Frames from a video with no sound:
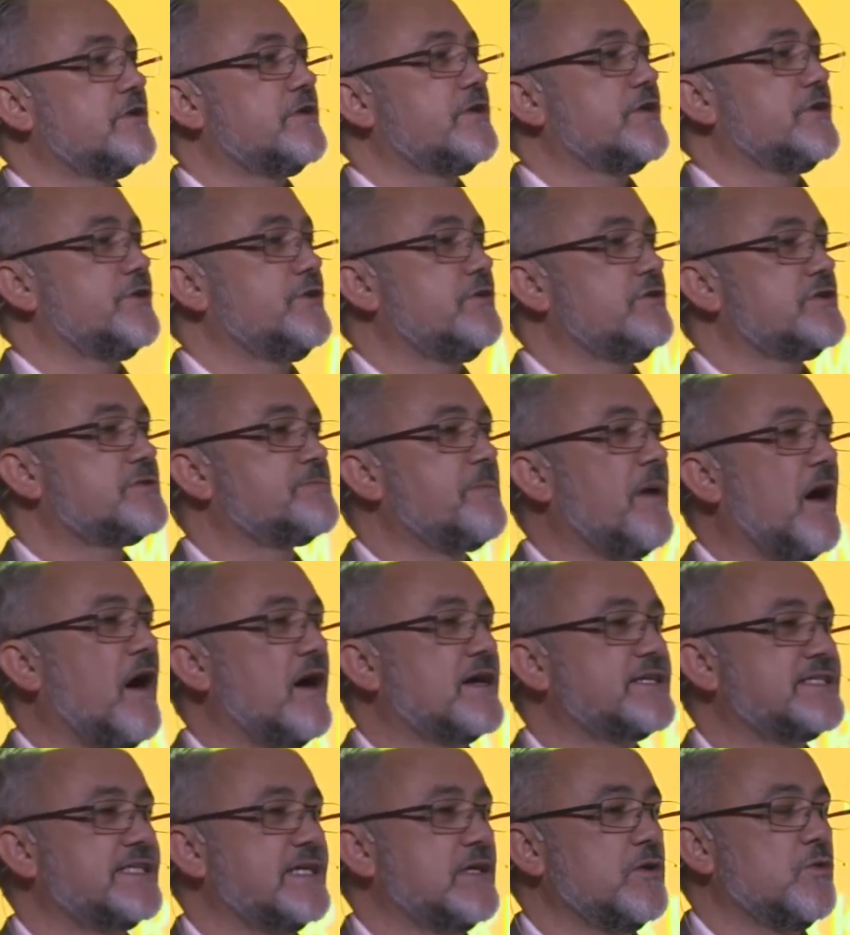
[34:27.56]
use
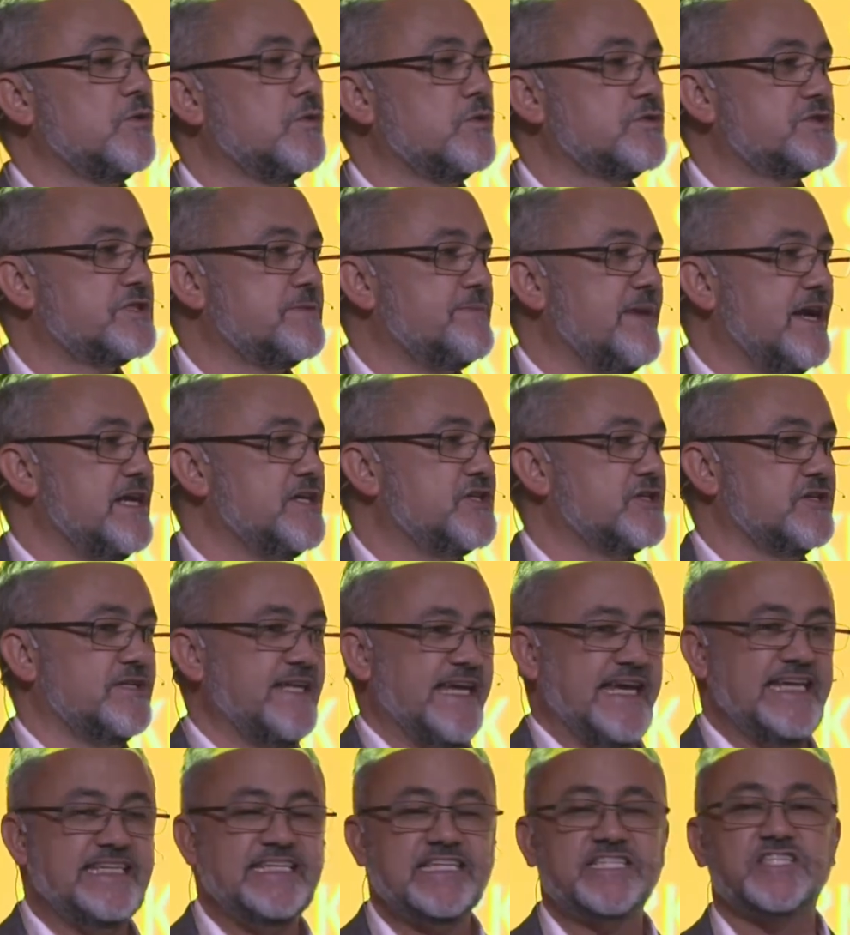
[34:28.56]
marketing automation.
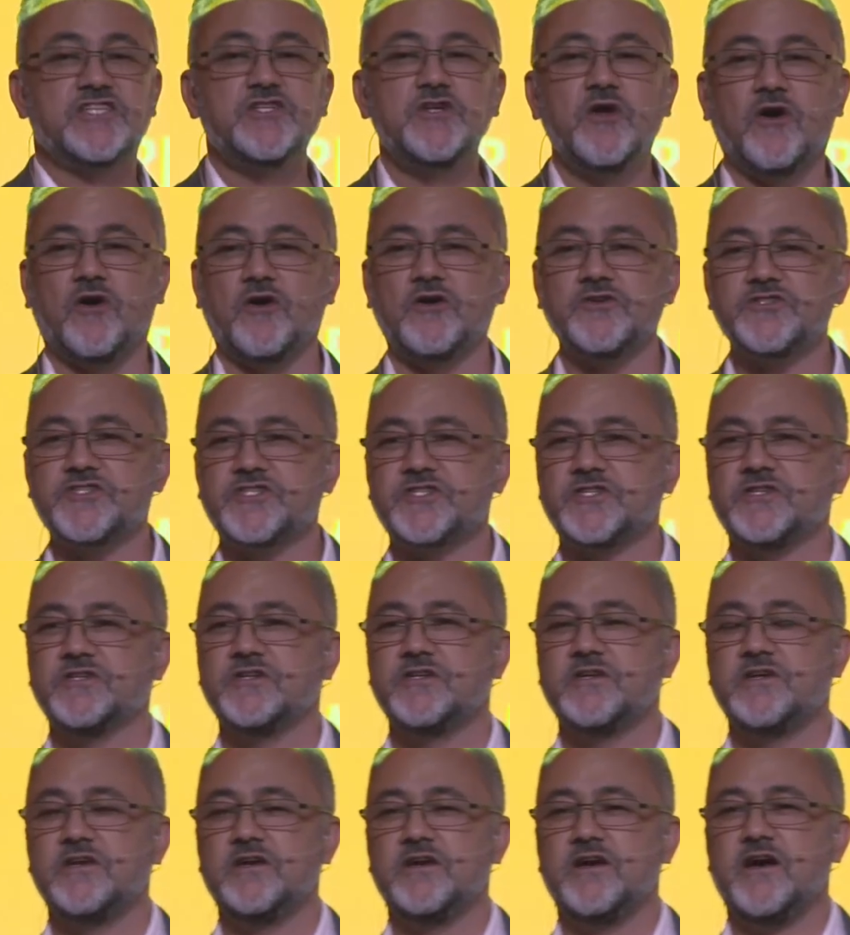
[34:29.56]
It is not
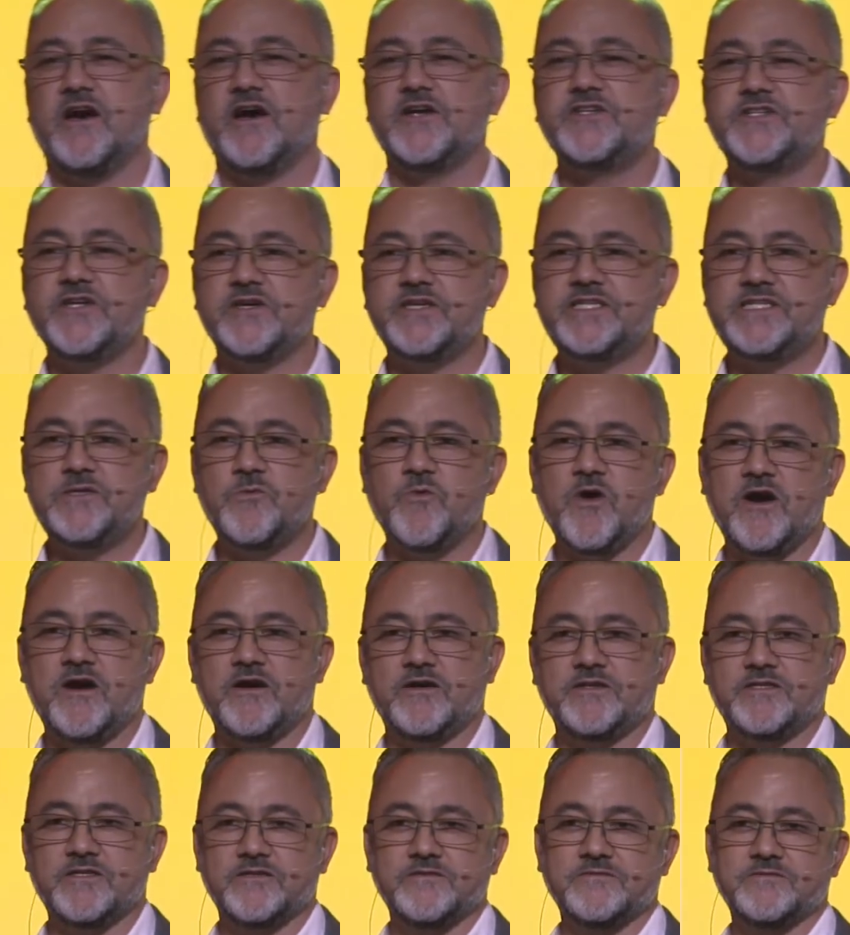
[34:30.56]
a dirty
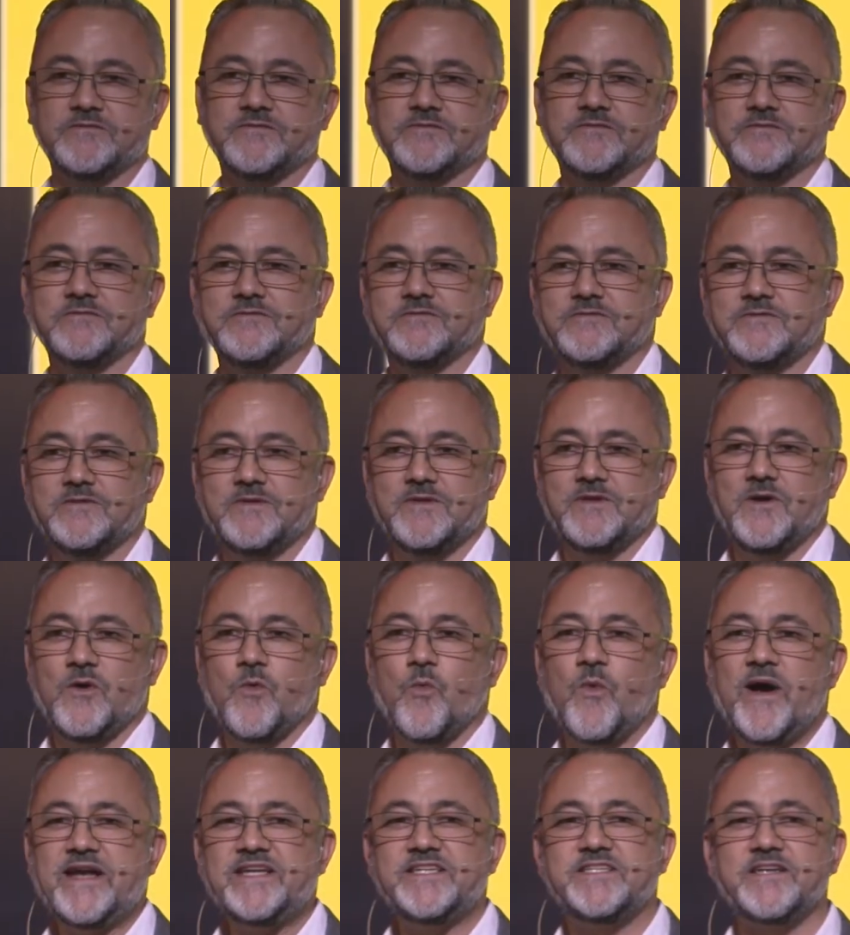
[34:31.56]
word
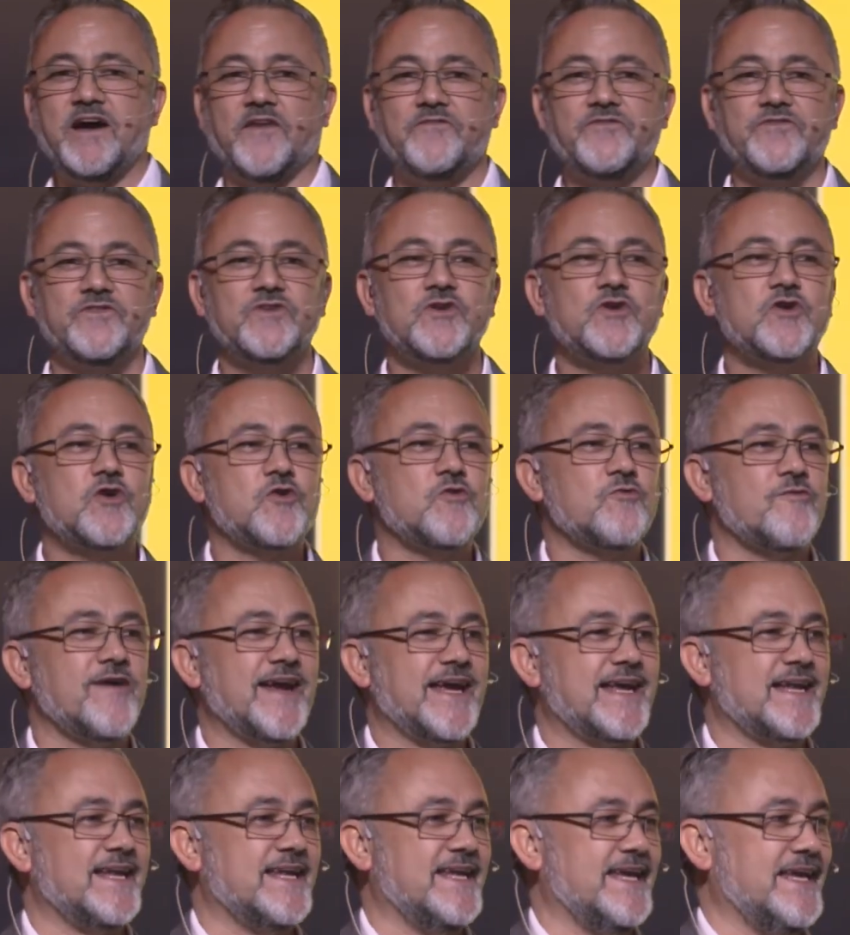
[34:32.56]
when done
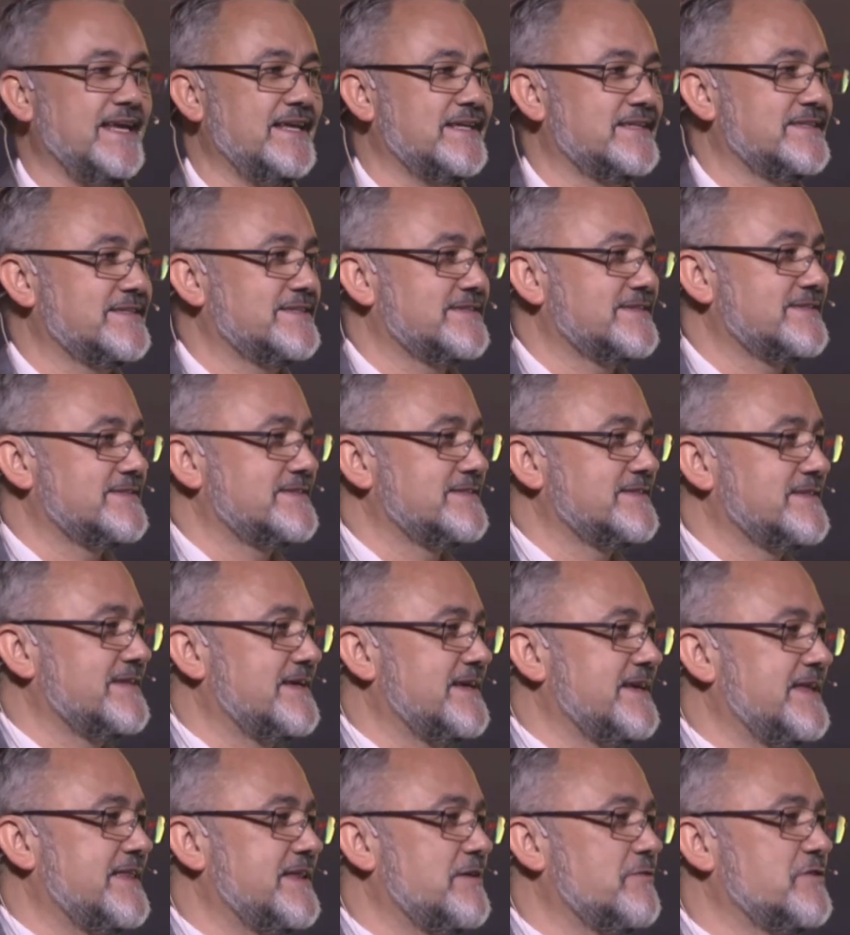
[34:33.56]
correctly.
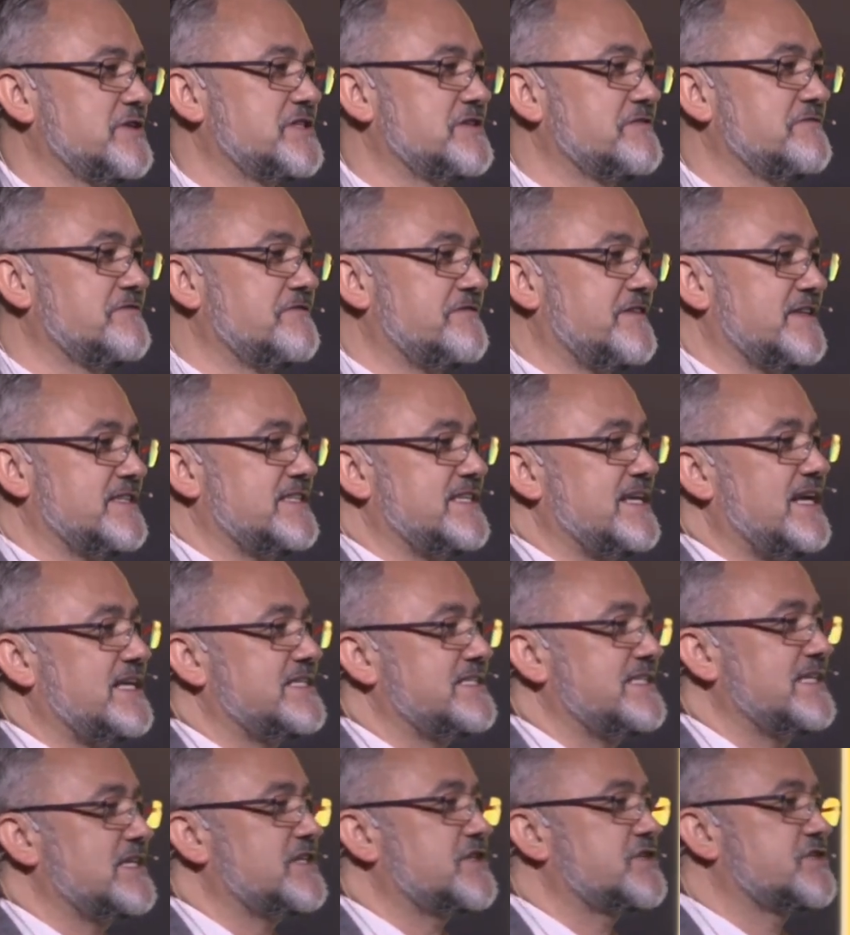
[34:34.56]
There is some
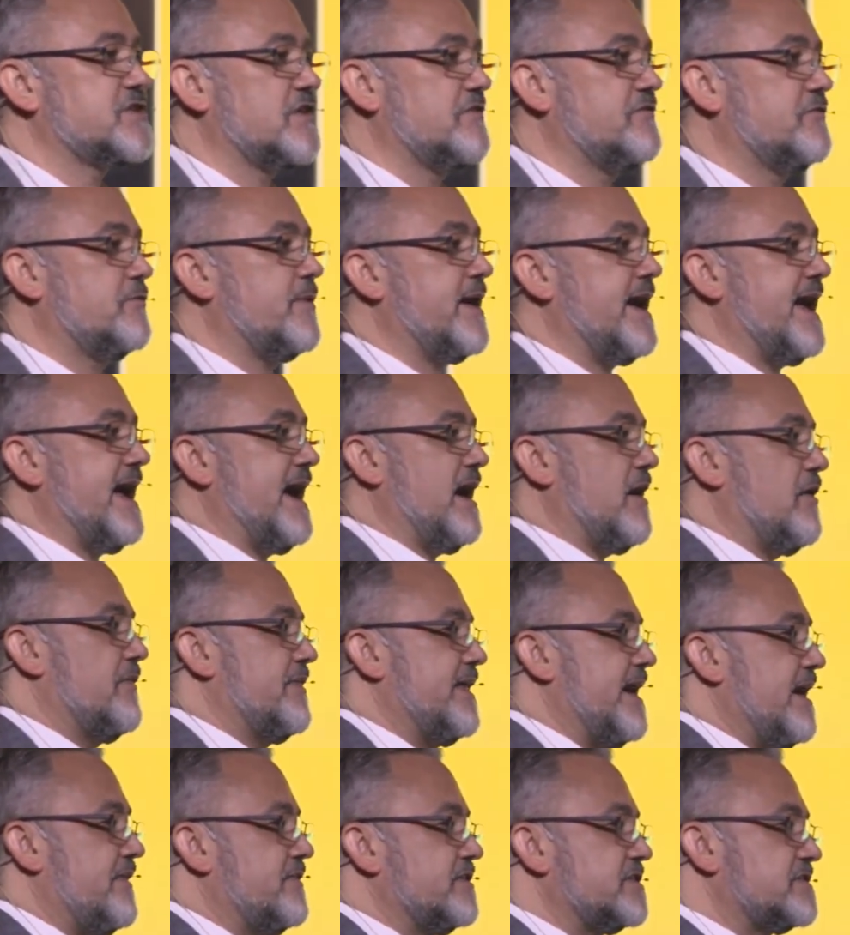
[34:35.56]
fantastic software out
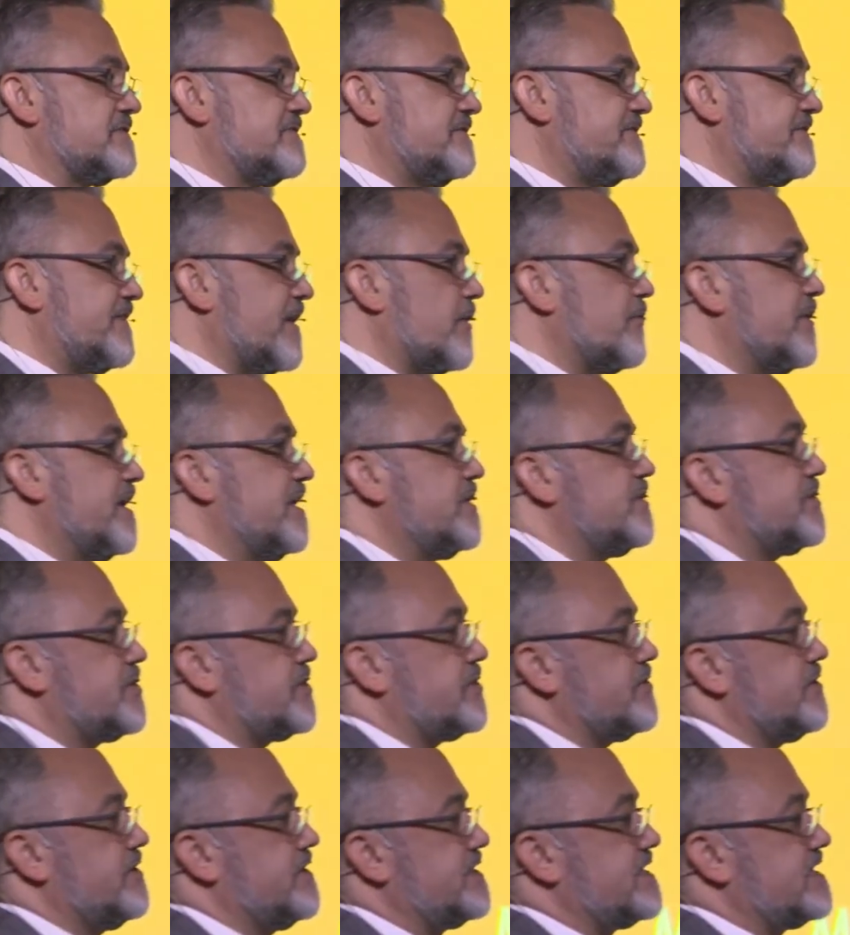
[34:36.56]
there that's very
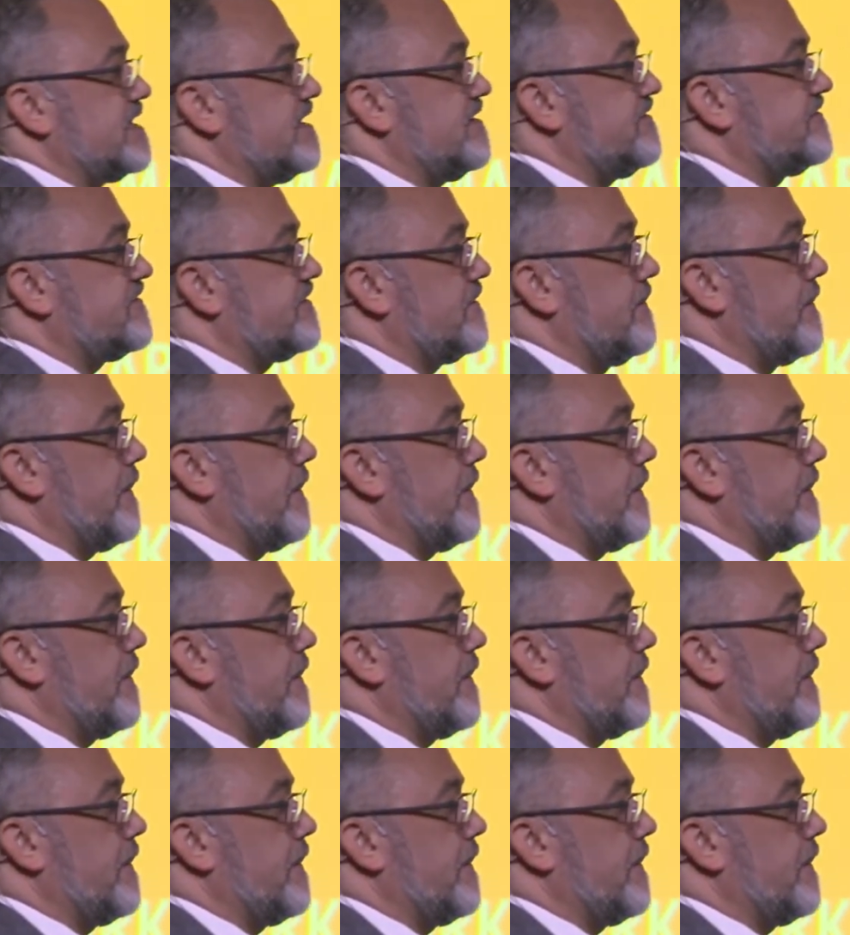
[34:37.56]
intuitive